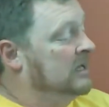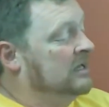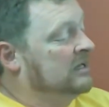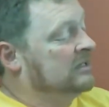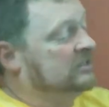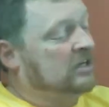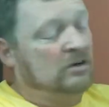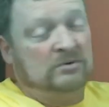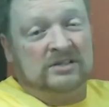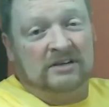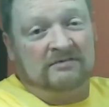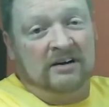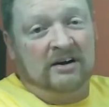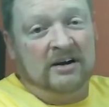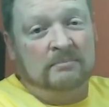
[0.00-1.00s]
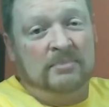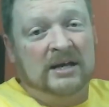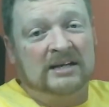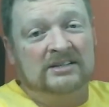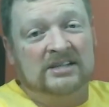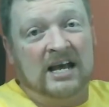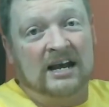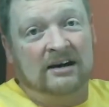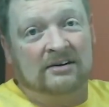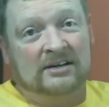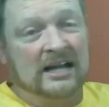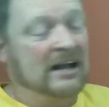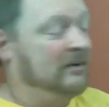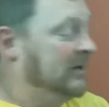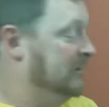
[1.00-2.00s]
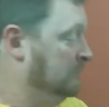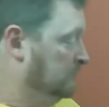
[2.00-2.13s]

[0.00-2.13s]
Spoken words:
Because there was a very big tear down it